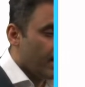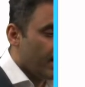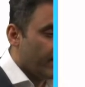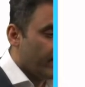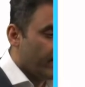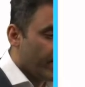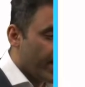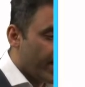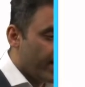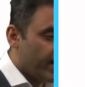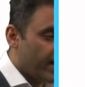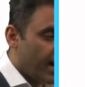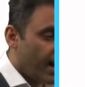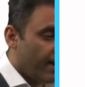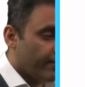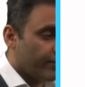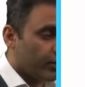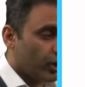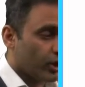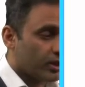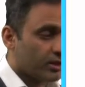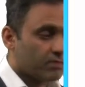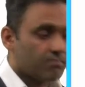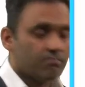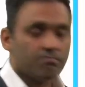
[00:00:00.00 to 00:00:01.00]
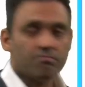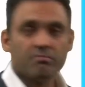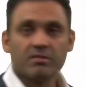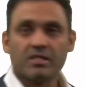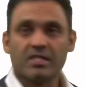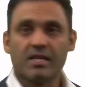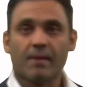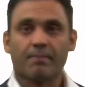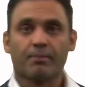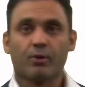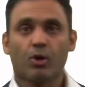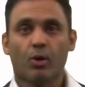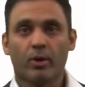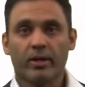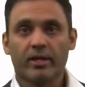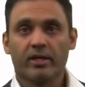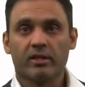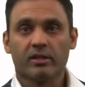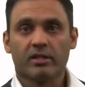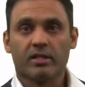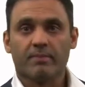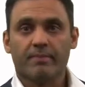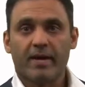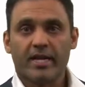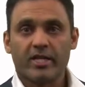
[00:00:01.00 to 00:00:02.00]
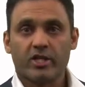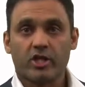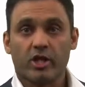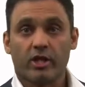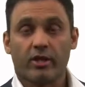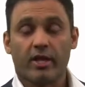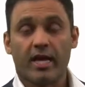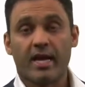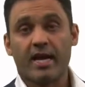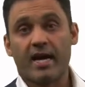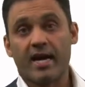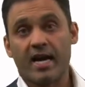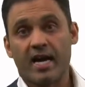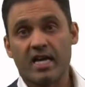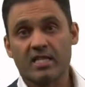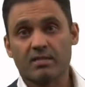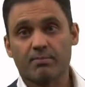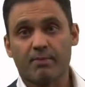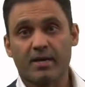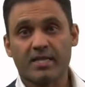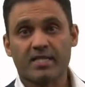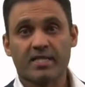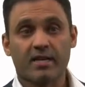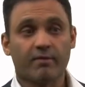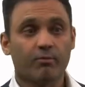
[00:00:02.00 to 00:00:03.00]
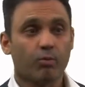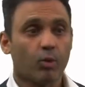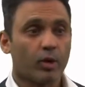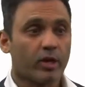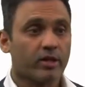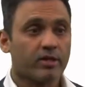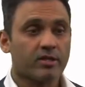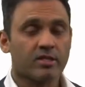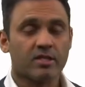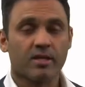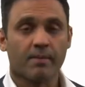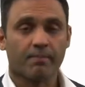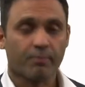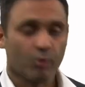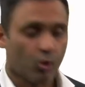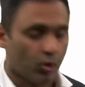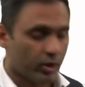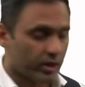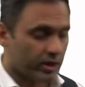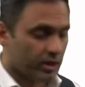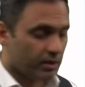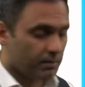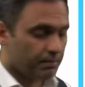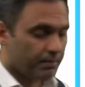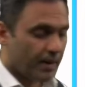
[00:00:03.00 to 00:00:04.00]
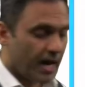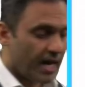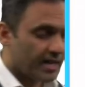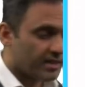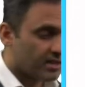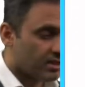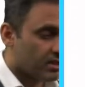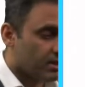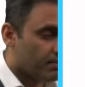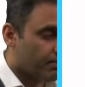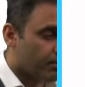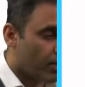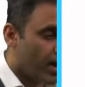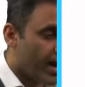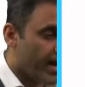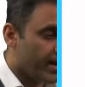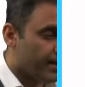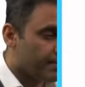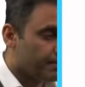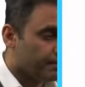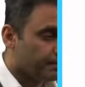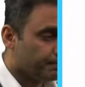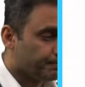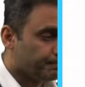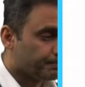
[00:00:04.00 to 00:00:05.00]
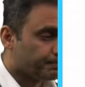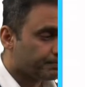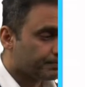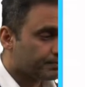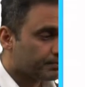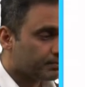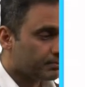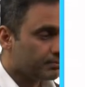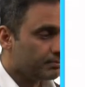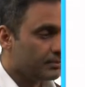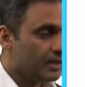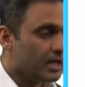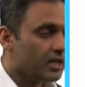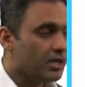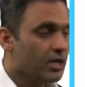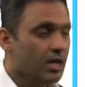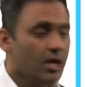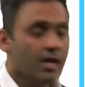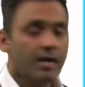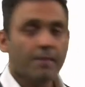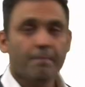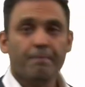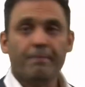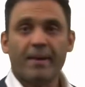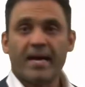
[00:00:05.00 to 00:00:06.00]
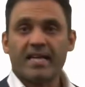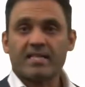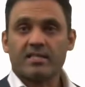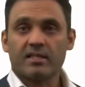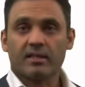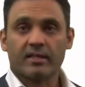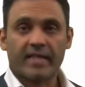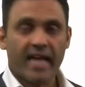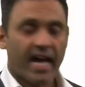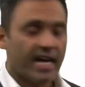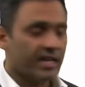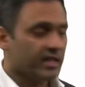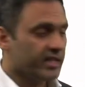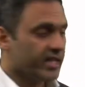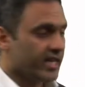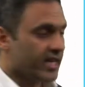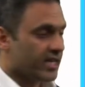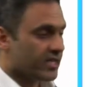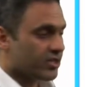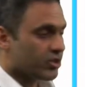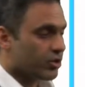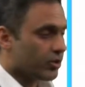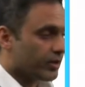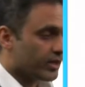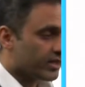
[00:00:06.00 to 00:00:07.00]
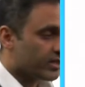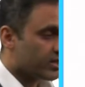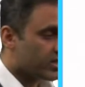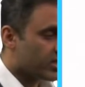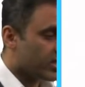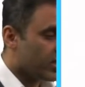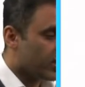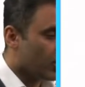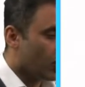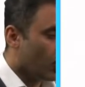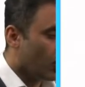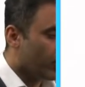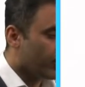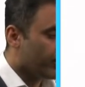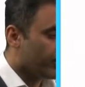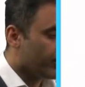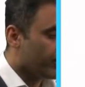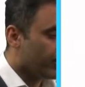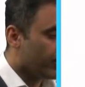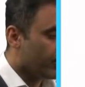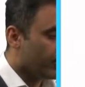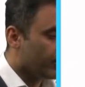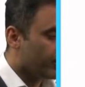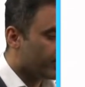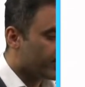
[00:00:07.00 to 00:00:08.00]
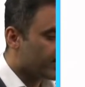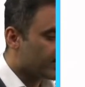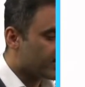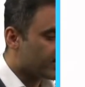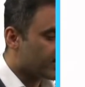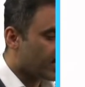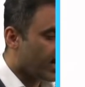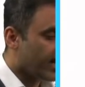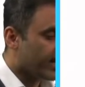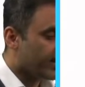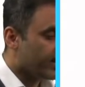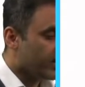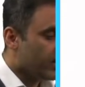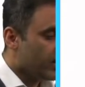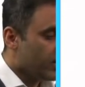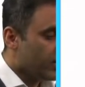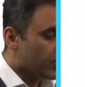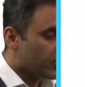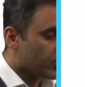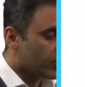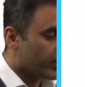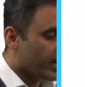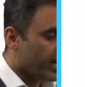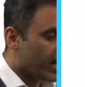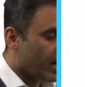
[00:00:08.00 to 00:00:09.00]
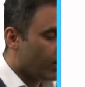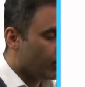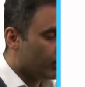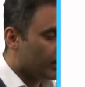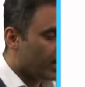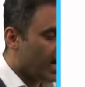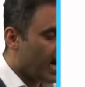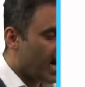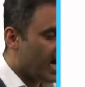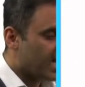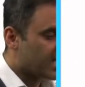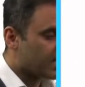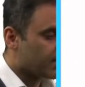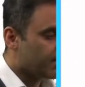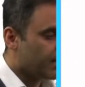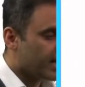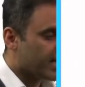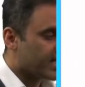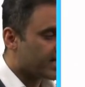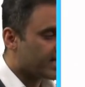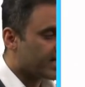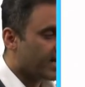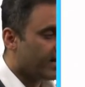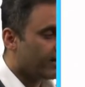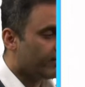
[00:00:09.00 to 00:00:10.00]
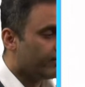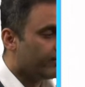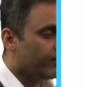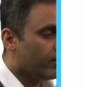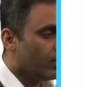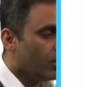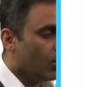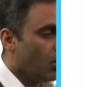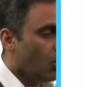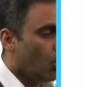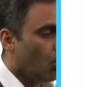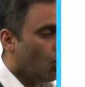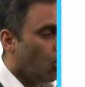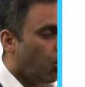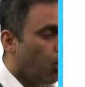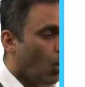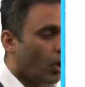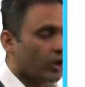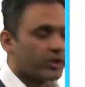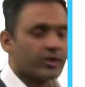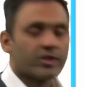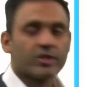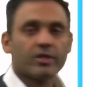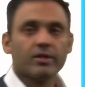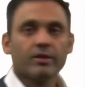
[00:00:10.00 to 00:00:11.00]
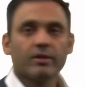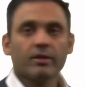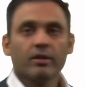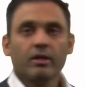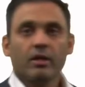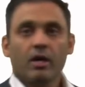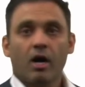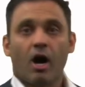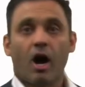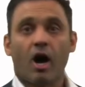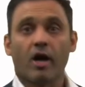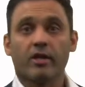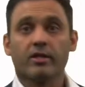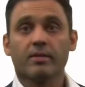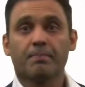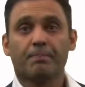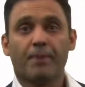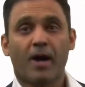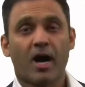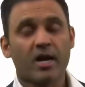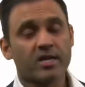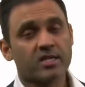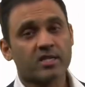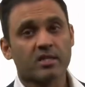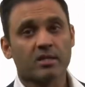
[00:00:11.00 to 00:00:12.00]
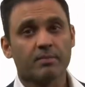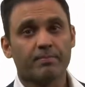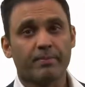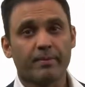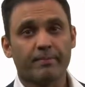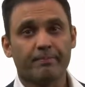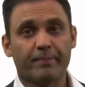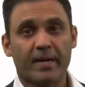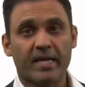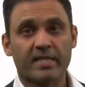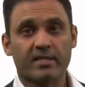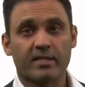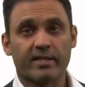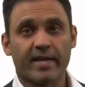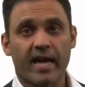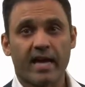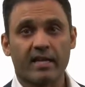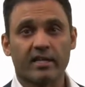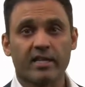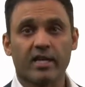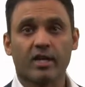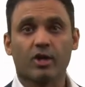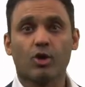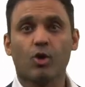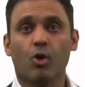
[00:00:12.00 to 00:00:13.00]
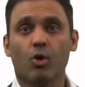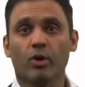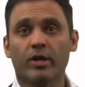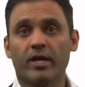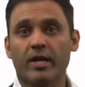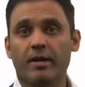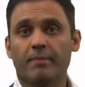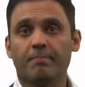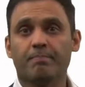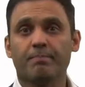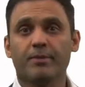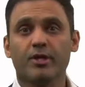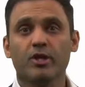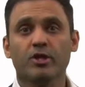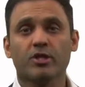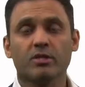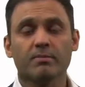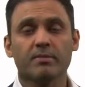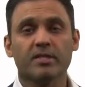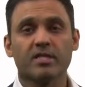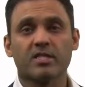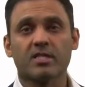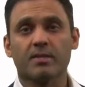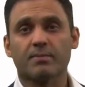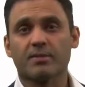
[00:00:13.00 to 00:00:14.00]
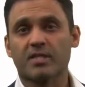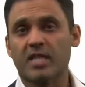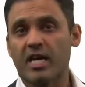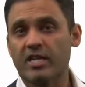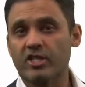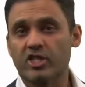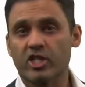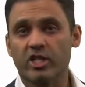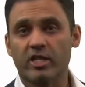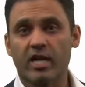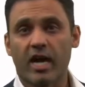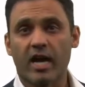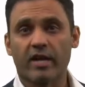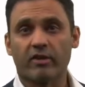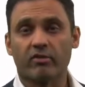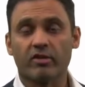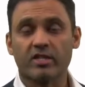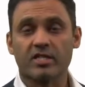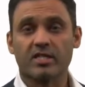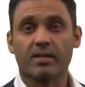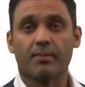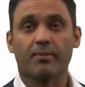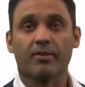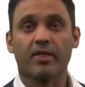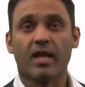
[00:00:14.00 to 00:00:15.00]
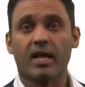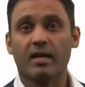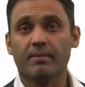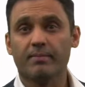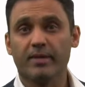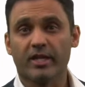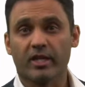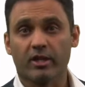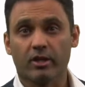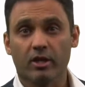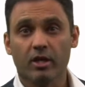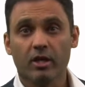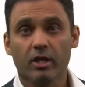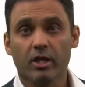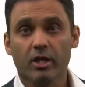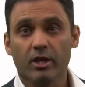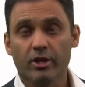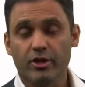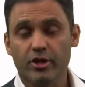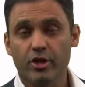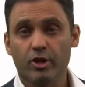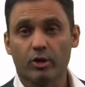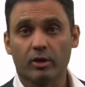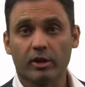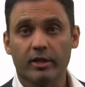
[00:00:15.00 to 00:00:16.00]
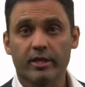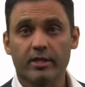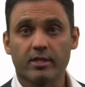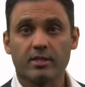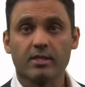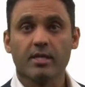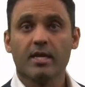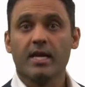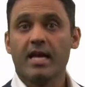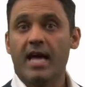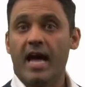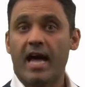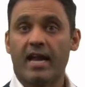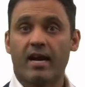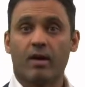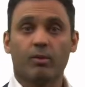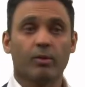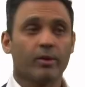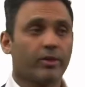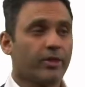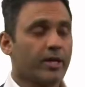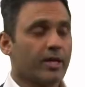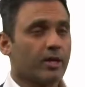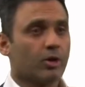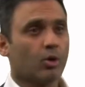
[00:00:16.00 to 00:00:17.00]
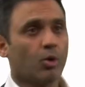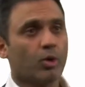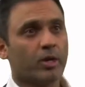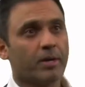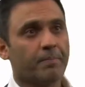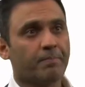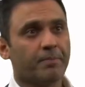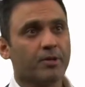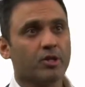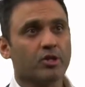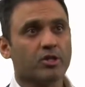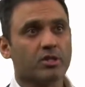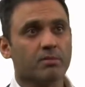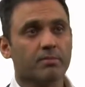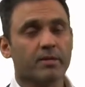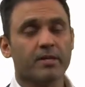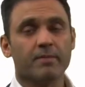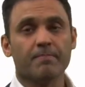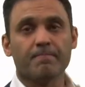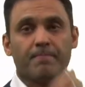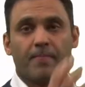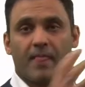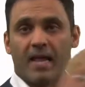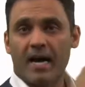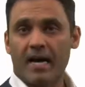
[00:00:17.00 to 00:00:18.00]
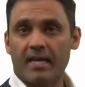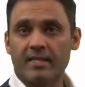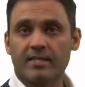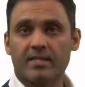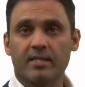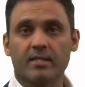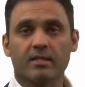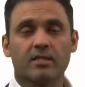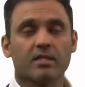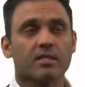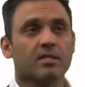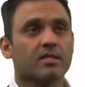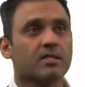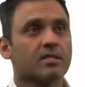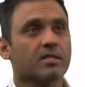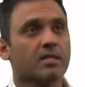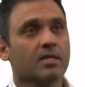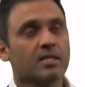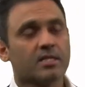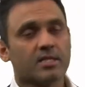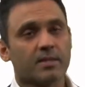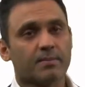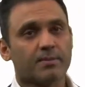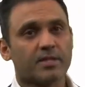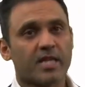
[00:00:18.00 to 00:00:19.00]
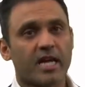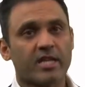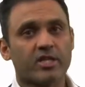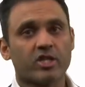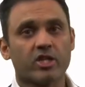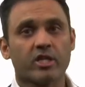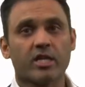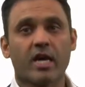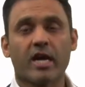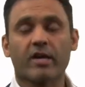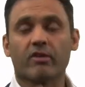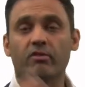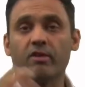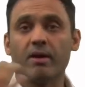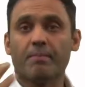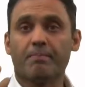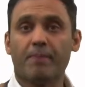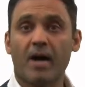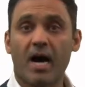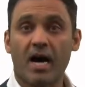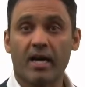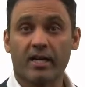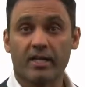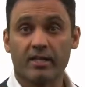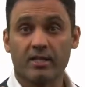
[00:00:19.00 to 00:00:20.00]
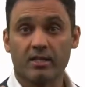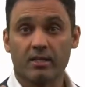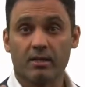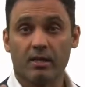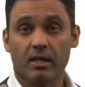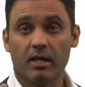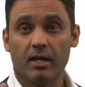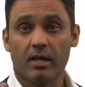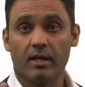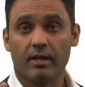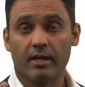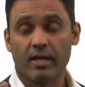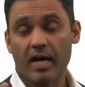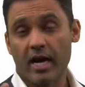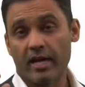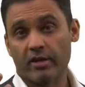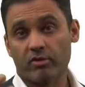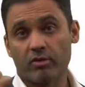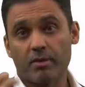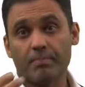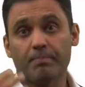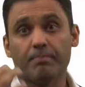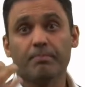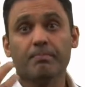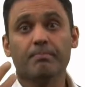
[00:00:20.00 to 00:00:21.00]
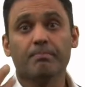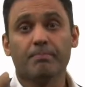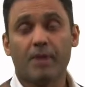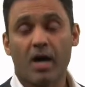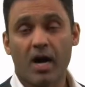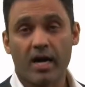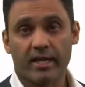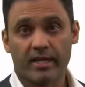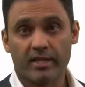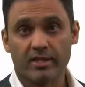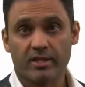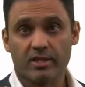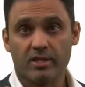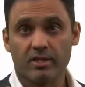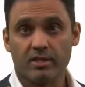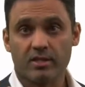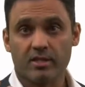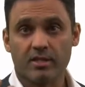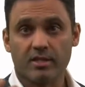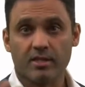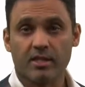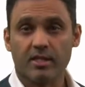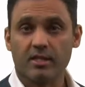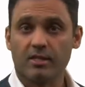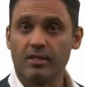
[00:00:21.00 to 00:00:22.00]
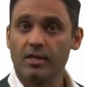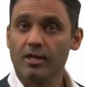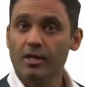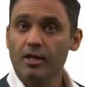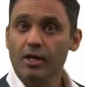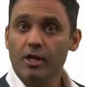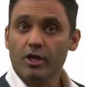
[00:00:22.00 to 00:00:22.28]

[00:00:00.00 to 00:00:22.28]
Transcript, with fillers: Then I've got subcortical dementia. Then I ask myself, what are the subcortical parts of the brain? Basal ganglia, as you can see on this side. So then I will ask myself, what are the parts of the basal ganglia? Caudate, putamen, substantia nigra, subthalamic nucleus. And I will think caudate putamen, Huntington's, substantia nigra, Parkinson's, uh, nigra, Parkinson's disease.